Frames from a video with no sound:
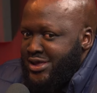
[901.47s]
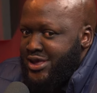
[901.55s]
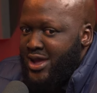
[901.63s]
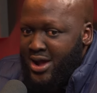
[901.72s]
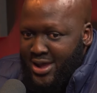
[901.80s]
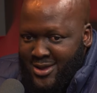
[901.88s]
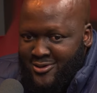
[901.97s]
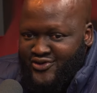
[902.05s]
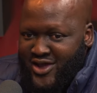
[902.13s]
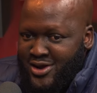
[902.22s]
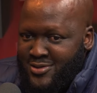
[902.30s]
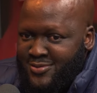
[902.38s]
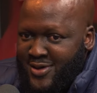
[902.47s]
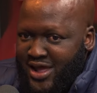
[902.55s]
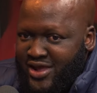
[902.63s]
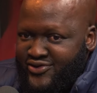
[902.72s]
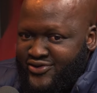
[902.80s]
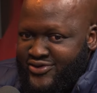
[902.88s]
Yeah, that was kind of, I
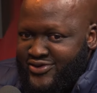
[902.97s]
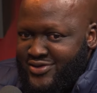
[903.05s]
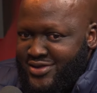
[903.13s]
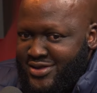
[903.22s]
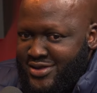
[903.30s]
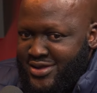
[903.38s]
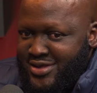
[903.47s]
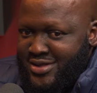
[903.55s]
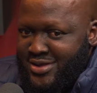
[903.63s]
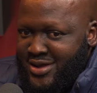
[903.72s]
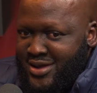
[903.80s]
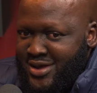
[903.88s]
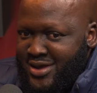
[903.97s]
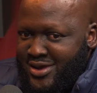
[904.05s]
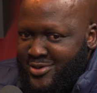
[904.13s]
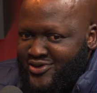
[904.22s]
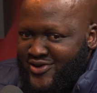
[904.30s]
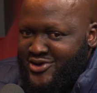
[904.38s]
guess,
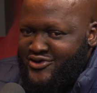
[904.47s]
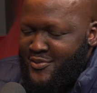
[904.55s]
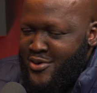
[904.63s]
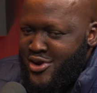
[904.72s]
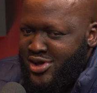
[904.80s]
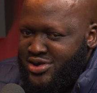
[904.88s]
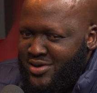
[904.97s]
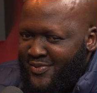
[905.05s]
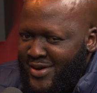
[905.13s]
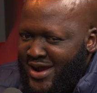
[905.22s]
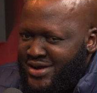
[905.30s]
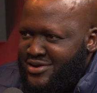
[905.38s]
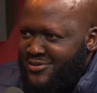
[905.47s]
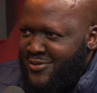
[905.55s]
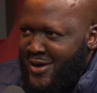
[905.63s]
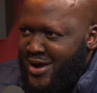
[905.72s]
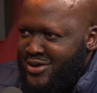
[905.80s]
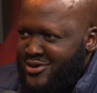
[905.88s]
it was entrepreneurship, but
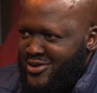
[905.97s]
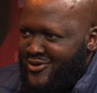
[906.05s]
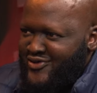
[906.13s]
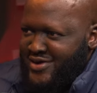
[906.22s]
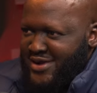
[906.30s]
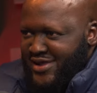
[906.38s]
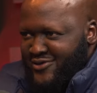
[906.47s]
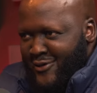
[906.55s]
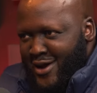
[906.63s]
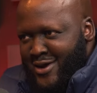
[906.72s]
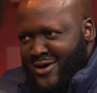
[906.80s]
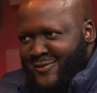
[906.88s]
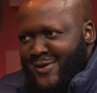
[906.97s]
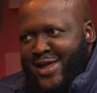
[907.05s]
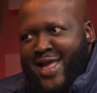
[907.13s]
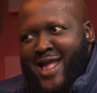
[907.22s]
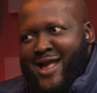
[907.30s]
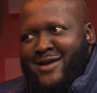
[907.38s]
undefined. There was identifying of a
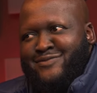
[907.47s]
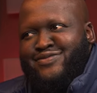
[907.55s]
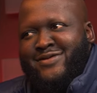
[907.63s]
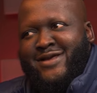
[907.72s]
gap.